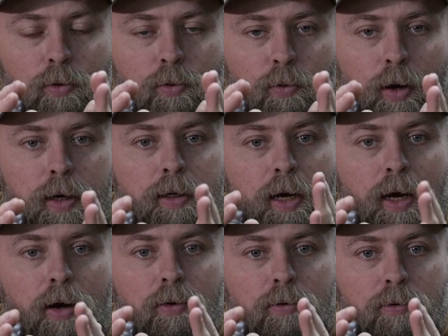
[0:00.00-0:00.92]
right
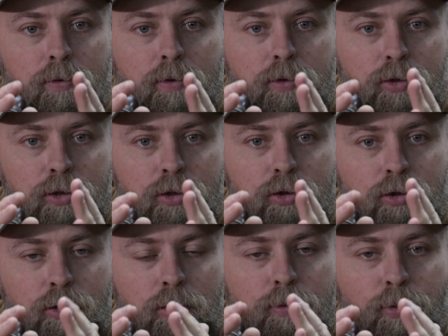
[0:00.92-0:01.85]
now, just
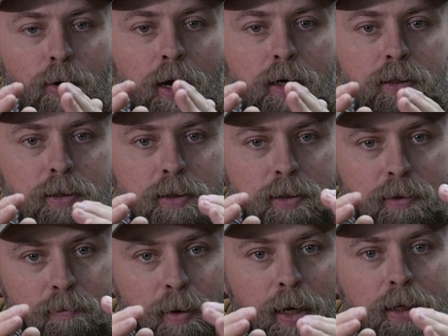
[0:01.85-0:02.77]
good practice
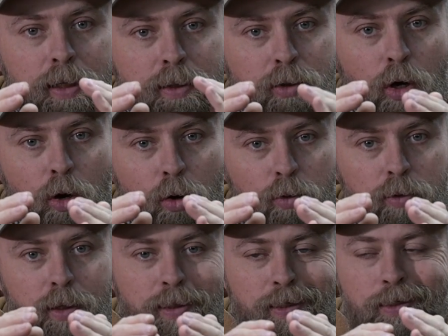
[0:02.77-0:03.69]
is making
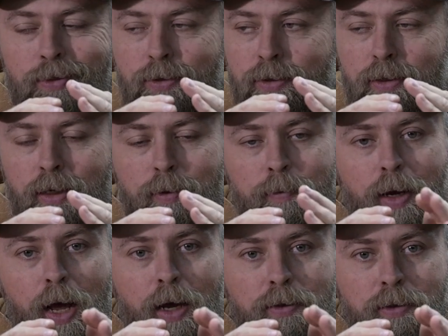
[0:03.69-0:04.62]
tone, and this is going to sound
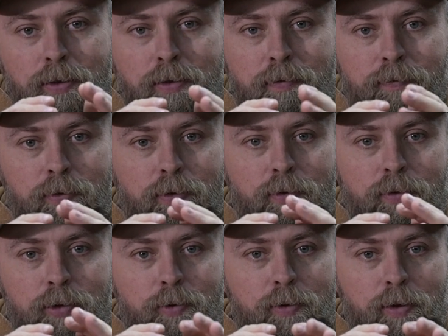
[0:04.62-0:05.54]
obnoxious. If you're doing
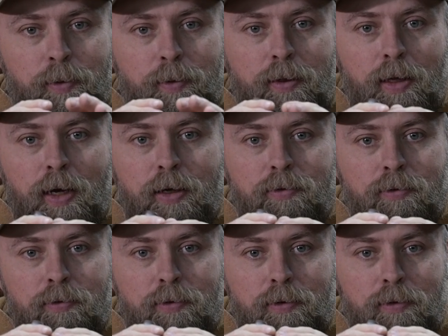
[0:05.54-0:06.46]
this with somebody in the house,
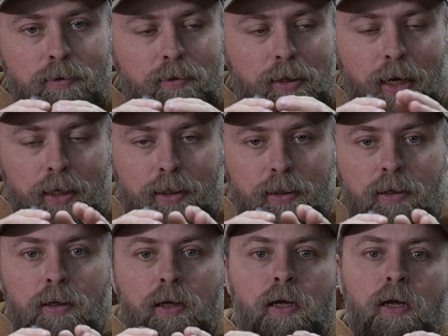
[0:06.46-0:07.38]
they're going to hate it.
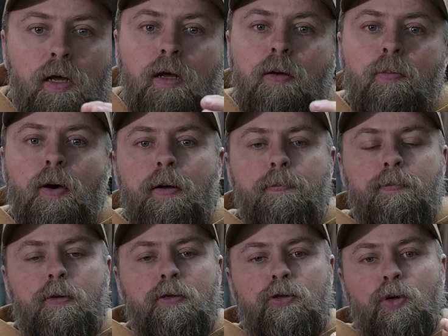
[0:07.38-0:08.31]
But,
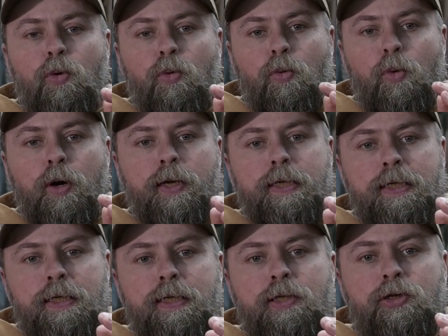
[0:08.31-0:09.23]
so what
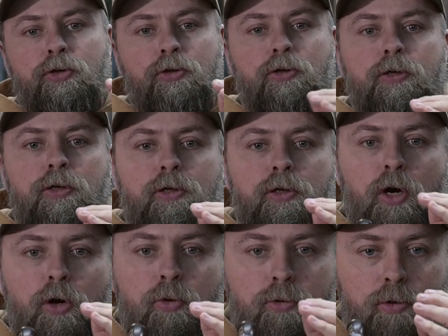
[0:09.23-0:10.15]
is good
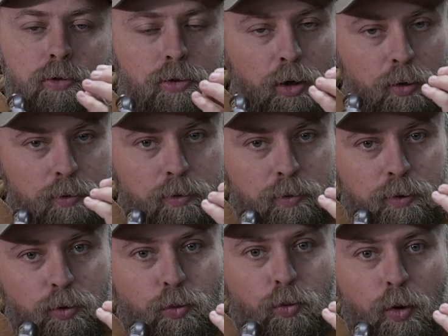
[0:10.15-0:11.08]
tone? Good tone's when
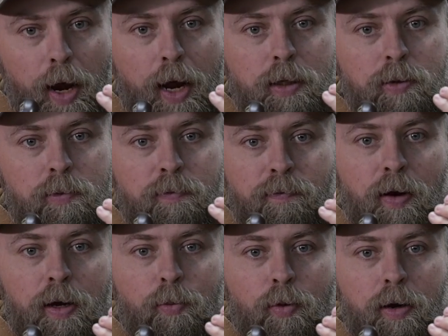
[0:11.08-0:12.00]
the rasp
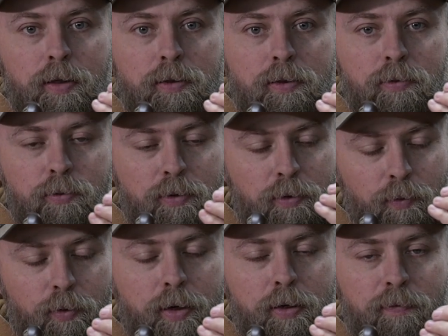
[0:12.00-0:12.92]
vibrates, when the
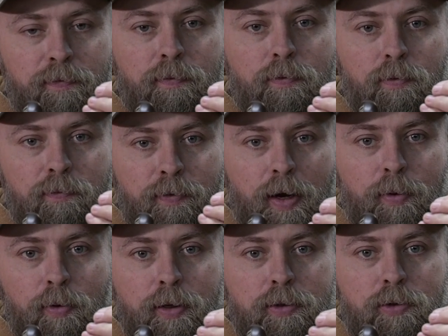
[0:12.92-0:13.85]
reed
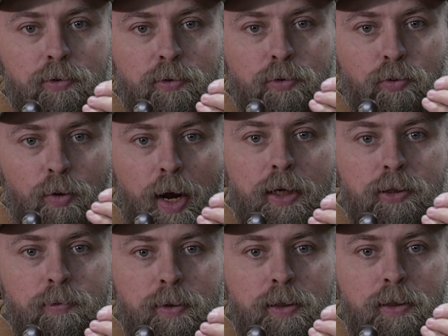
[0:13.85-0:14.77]
vibrates to its
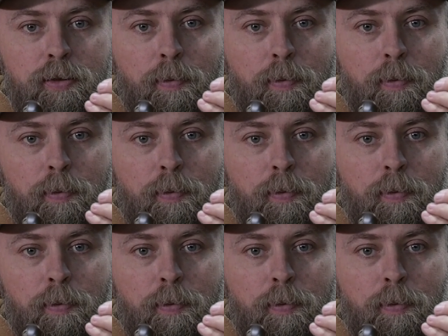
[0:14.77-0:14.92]
raspiest